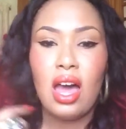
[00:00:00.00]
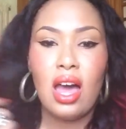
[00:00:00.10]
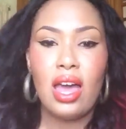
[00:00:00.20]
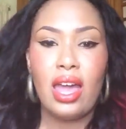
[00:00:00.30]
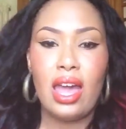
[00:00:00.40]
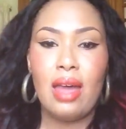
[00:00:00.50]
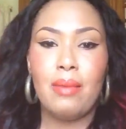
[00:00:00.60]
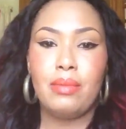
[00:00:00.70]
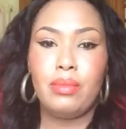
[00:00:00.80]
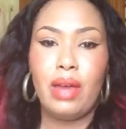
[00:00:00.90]
I
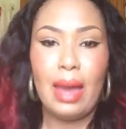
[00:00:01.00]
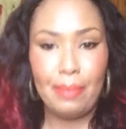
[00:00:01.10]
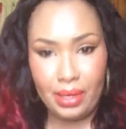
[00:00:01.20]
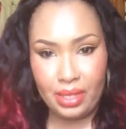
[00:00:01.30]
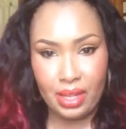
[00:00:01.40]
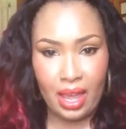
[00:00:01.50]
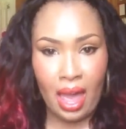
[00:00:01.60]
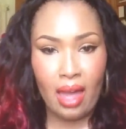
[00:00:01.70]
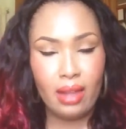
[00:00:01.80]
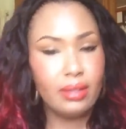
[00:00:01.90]
am happy to
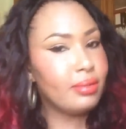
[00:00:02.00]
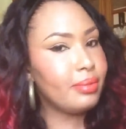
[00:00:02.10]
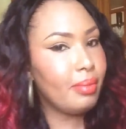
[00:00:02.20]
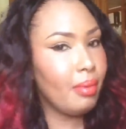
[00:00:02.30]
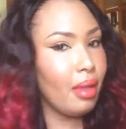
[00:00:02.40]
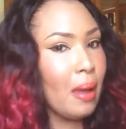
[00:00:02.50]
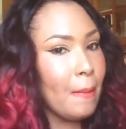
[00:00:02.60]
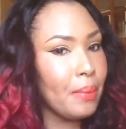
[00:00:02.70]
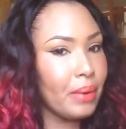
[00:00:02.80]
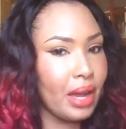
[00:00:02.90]
get a
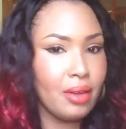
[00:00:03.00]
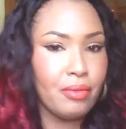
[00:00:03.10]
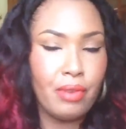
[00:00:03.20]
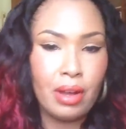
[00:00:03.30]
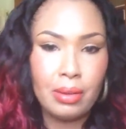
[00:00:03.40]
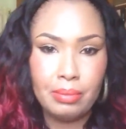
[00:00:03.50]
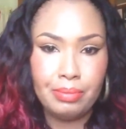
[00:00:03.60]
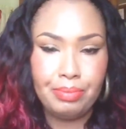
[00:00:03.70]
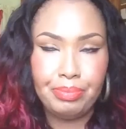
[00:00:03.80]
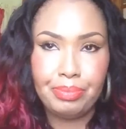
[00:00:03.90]
break from
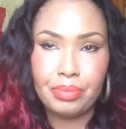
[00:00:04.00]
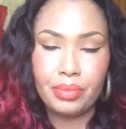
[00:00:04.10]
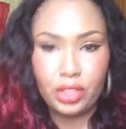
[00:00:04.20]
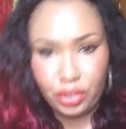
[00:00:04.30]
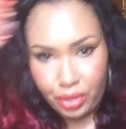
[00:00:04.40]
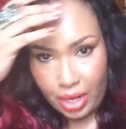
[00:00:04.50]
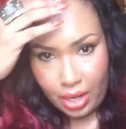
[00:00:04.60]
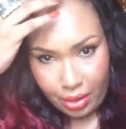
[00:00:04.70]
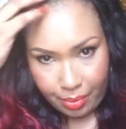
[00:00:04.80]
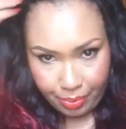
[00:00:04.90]
straight
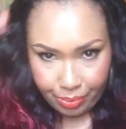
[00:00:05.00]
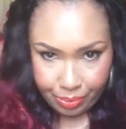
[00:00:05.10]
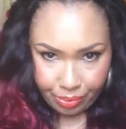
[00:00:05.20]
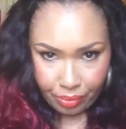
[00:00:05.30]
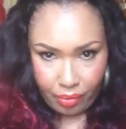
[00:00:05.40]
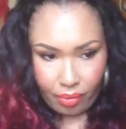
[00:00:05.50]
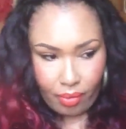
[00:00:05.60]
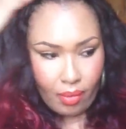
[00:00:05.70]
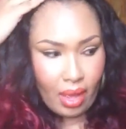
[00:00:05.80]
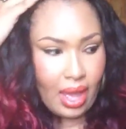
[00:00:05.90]
hair.
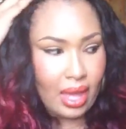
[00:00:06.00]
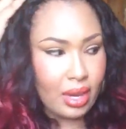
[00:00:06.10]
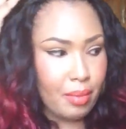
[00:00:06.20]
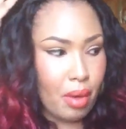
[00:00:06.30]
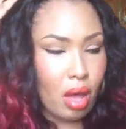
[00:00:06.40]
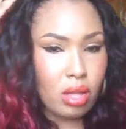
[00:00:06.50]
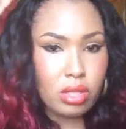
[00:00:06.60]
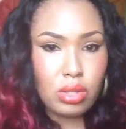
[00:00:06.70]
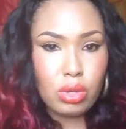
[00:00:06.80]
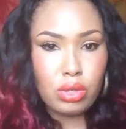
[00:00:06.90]
And I'm
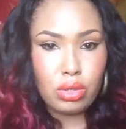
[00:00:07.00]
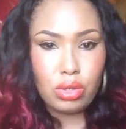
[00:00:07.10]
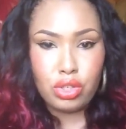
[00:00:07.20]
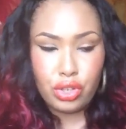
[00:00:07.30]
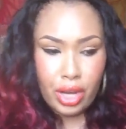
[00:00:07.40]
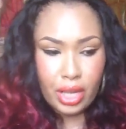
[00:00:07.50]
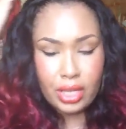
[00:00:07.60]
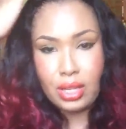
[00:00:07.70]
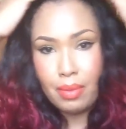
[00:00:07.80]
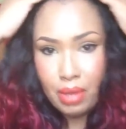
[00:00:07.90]
also trying
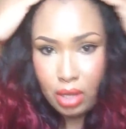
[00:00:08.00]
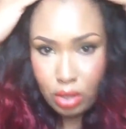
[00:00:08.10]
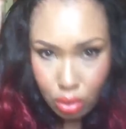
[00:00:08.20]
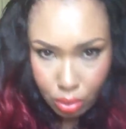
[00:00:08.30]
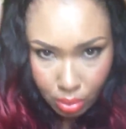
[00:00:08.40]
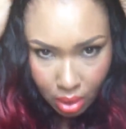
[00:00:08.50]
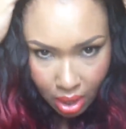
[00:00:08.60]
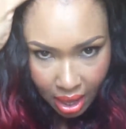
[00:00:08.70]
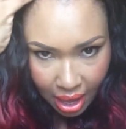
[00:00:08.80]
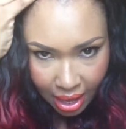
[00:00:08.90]
something new
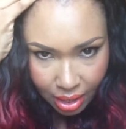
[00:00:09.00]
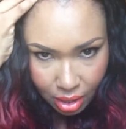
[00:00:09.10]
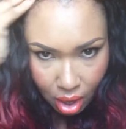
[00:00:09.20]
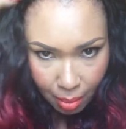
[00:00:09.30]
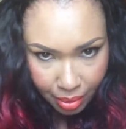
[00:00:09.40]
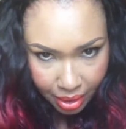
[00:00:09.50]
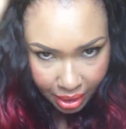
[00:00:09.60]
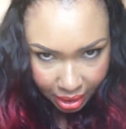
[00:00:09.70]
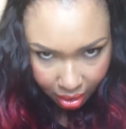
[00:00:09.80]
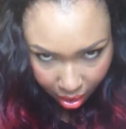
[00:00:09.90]
and not putting
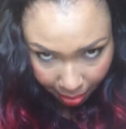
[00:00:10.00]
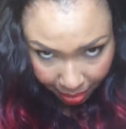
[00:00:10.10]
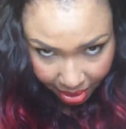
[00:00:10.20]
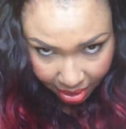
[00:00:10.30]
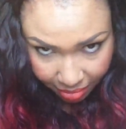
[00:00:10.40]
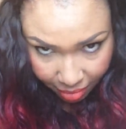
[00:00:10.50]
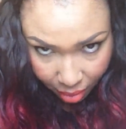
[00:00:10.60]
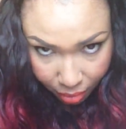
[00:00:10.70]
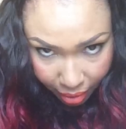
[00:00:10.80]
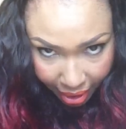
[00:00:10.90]
heat on my leave
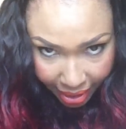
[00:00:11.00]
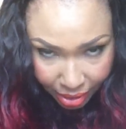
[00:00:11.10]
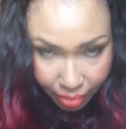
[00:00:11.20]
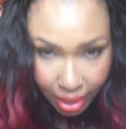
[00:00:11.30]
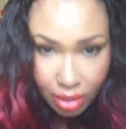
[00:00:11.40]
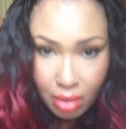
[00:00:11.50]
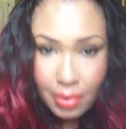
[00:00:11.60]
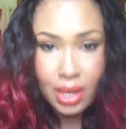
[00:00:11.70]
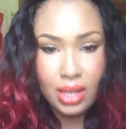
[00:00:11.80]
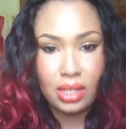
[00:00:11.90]
out as regular
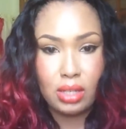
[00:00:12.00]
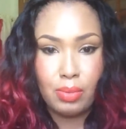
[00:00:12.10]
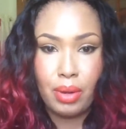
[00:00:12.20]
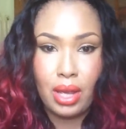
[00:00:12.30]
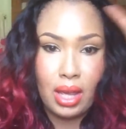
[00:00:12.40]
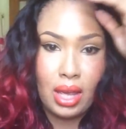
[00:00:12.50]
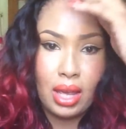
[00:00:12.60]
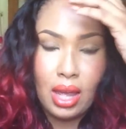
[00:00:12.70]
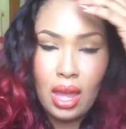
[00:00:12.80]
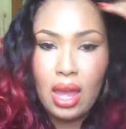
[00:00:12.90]
because it's
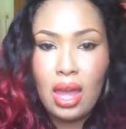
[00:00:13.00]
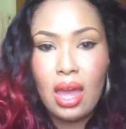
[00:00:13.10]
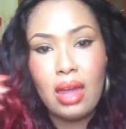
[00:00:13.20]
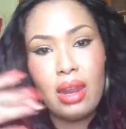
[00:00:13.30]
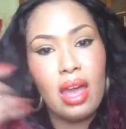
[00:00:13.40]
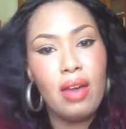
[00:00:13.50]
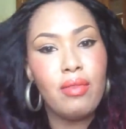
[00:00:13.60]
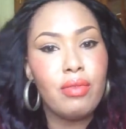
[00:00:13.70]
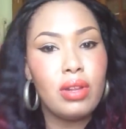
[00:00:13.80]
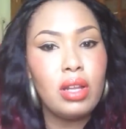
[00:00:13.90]
breaking. And I
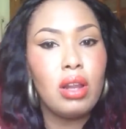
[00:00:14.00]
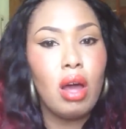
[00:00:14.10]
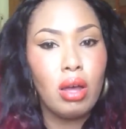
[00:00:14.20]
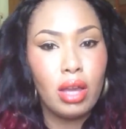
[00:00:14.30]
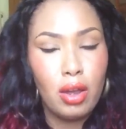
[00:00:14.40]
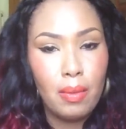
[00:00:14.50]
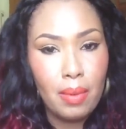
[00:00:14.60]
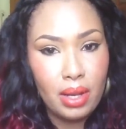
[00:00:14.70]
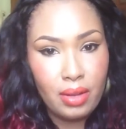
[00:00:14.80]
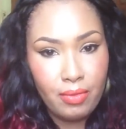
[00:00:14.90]
have really long hair,
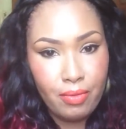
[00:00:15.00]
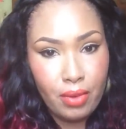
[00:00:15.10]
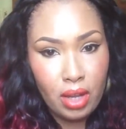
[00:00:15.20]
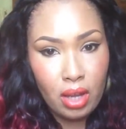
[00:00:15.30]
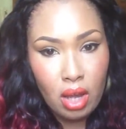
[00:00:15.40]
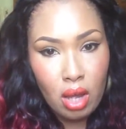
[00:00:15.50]
but the